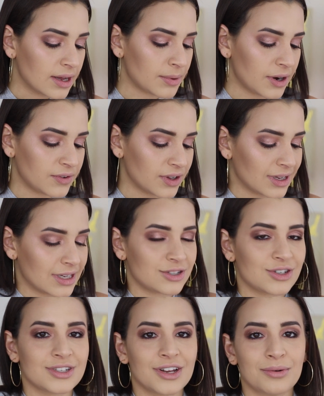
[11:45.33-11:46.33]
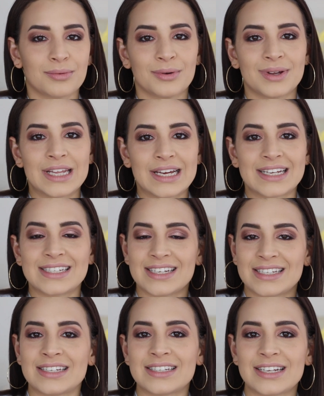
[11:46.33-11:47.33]
but I feel like it's just gonna ruin the
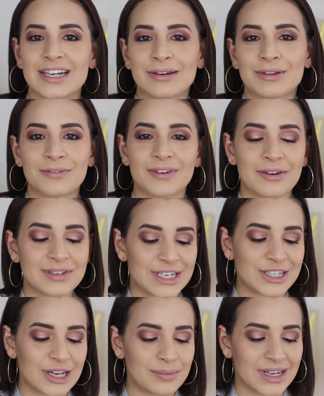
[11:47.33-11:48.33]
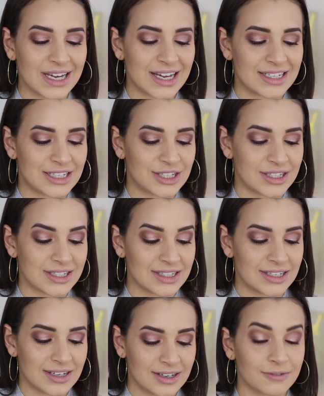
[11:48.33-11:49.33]
consistency of the foundation because it
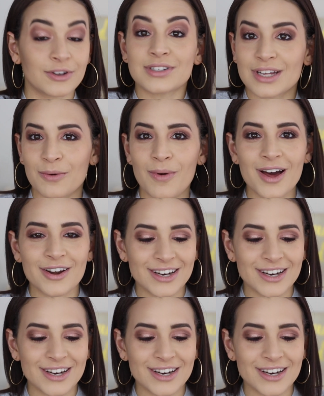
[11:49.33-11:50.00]
just feels like water.